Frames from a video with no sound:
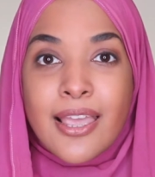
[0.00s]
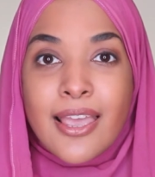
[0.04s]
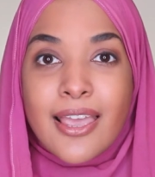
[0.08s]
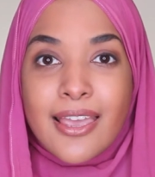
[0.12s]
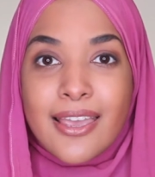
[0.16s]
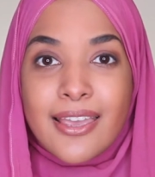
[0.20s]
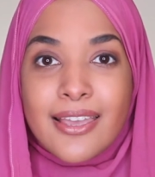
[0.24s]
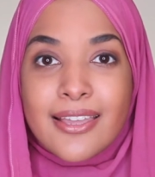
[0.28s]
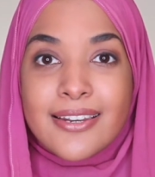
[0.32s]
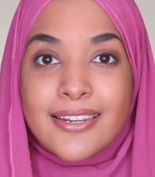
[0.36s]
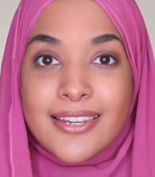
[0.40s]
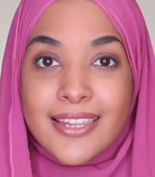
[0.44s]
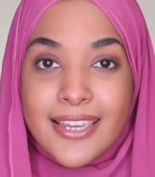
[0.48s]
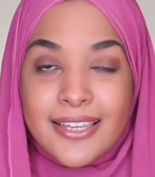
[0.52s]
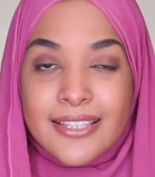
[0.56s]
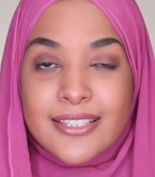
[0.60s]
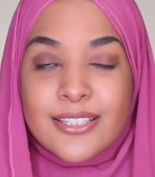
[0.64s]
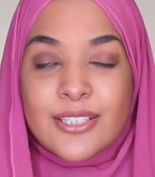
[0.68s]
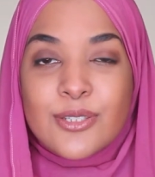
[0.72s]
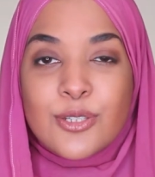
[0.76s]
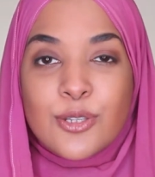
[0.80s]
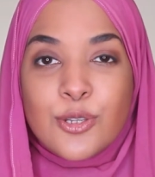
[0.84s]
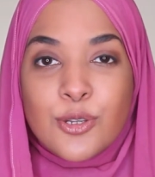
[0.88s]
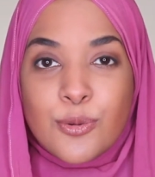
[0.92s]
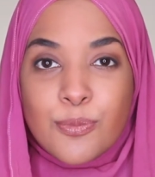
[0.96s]
And
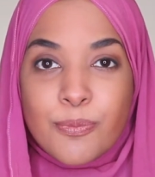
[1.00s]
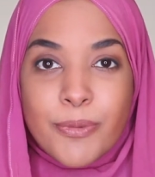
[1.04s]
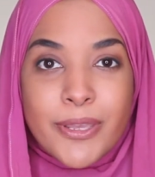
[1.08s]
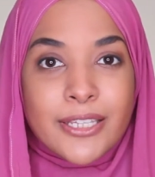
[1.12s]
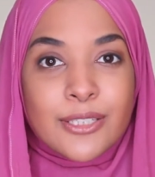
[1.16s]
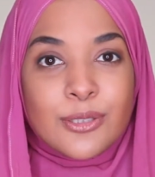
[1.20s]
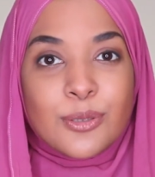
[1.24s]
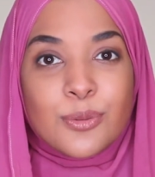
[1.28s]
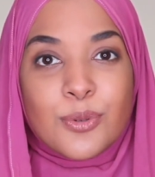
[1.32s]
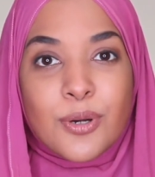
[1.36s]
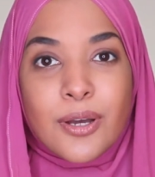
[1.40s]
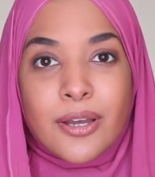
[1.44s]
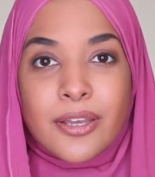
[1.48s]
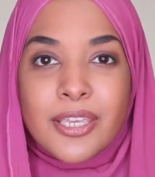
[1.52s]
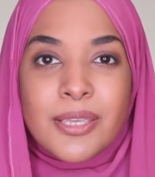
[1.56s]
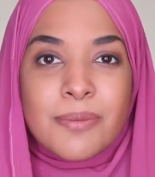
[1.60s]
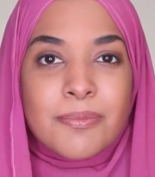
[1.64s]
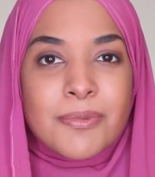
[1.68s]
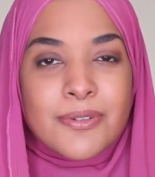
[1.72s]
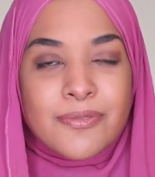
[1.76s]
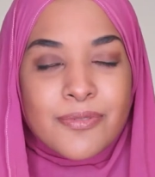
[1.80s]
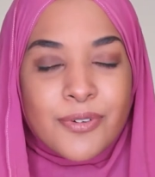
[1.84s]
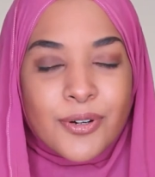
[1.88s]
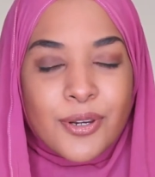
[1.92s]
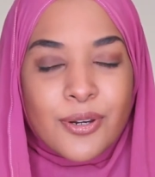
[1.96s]
yes, you make dua
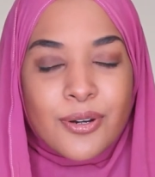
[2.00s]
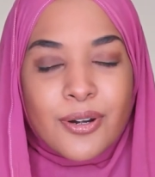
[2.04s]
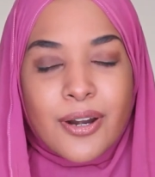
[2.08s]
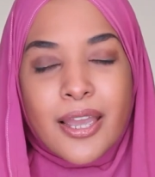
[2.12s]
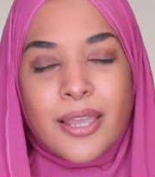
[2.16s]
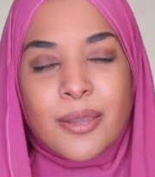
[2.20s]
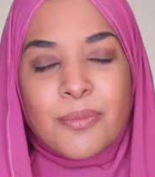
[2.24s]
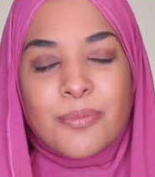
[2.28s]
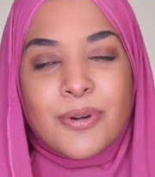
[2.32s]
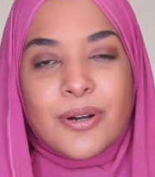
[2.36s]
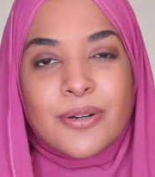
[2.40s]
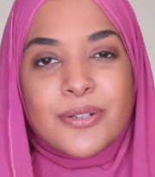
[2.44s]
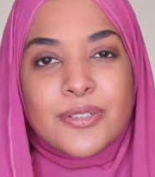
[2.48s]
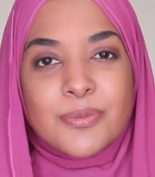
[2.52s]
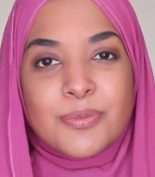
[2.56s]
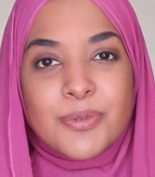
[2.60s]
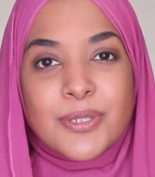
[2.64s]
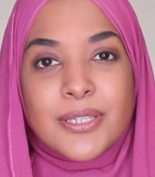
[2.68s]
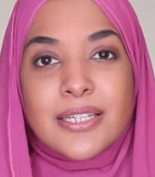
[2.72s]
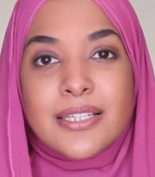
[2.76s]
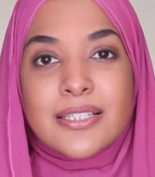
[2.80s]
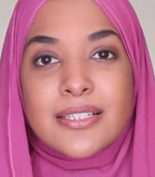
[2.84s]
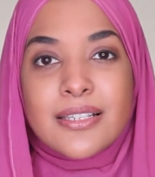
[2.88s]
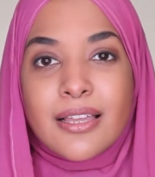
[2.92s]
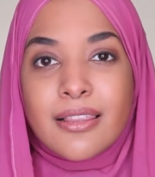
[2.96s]
even for your eyebrows,
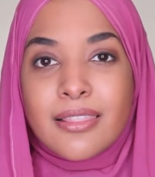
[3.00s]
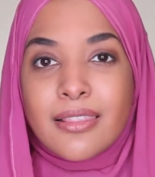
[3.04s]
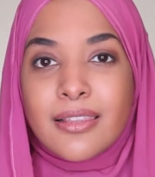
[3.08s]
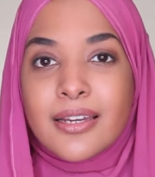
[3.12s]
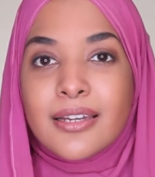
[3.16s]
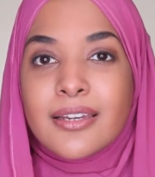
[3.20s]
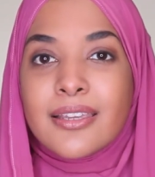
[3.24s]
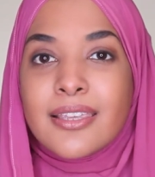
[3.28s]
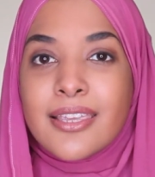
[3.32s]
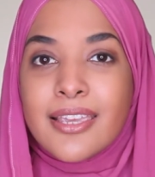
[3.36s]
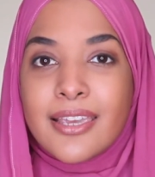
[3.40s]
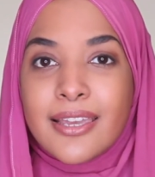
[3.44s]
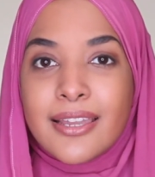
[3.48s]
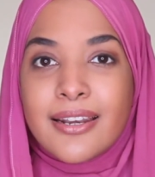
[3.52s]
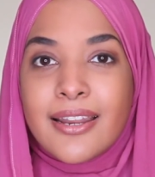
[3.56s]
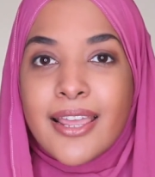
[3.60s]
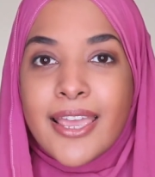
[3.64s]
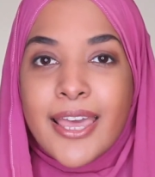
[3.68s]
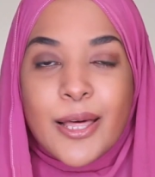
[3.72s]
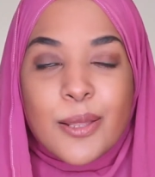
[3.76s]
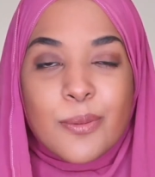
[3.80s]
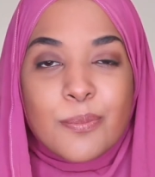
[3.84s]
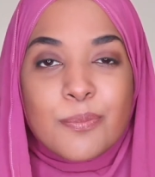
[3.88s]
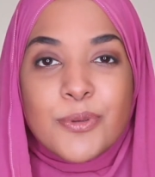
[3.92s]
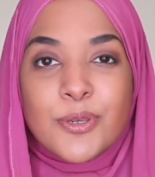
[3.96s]
because Allah can
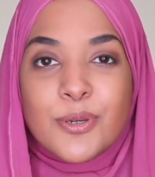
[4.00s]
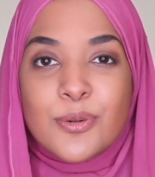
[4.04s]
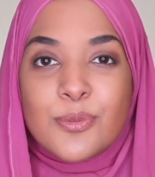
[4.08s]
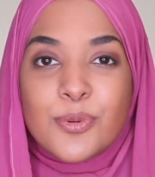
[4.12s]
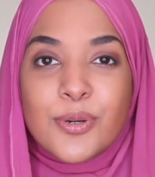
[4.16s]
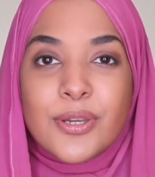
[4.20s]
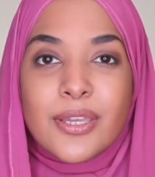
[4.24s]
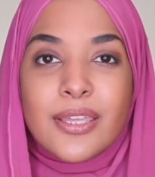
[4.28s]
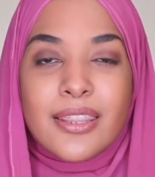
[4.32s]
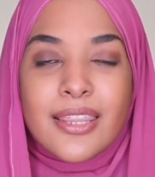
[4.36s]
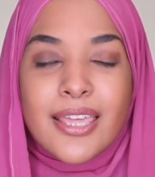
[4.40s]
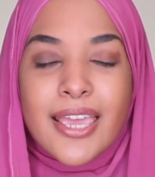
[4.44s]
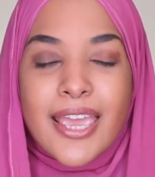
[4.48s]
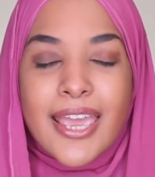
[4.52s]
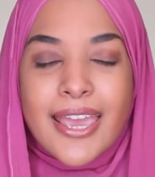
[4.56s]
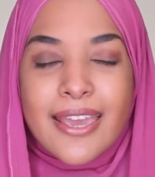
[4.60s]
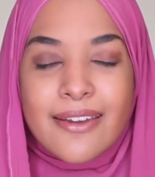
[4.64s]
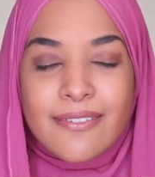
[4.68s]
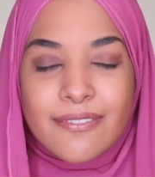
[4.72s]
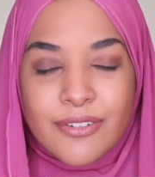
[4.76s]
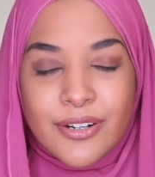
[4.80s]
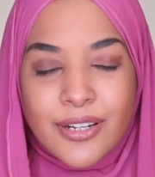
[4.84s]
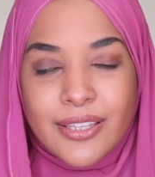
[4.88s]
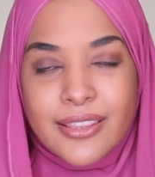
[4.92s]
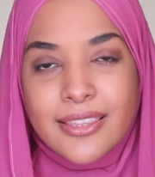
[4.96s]
help you with
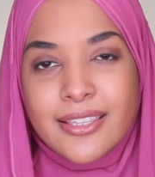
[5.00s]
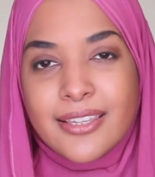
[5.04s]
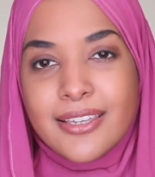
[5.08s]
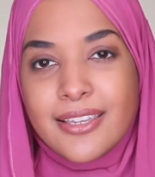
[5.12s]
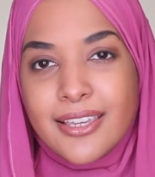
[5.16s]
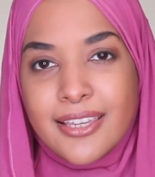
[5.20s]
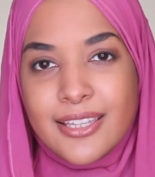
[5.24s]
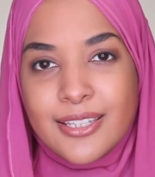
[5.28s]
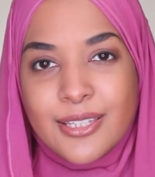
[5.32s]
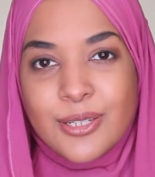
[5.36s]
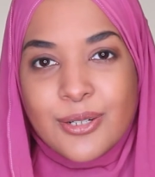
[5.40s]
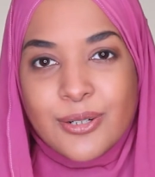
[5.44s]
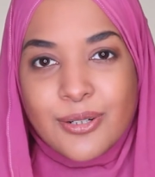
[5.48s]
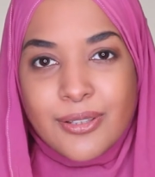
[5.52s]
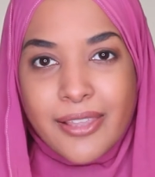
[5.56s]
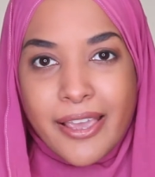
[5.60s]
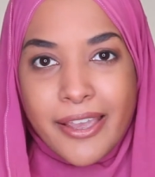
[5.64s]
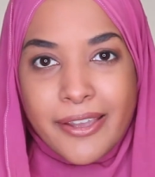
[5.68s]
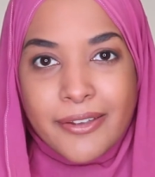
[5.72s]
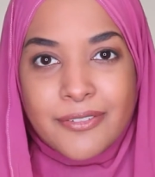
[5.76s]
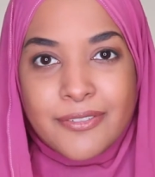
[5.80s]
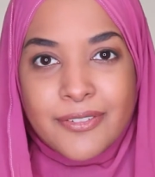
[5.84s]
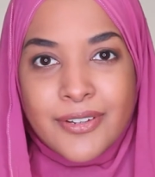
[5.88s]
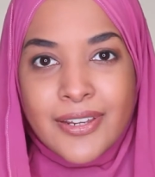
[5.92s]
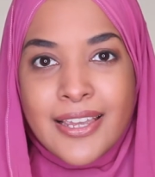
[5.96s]
everything in your
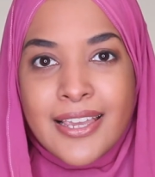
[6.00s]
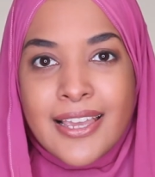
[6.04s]
life.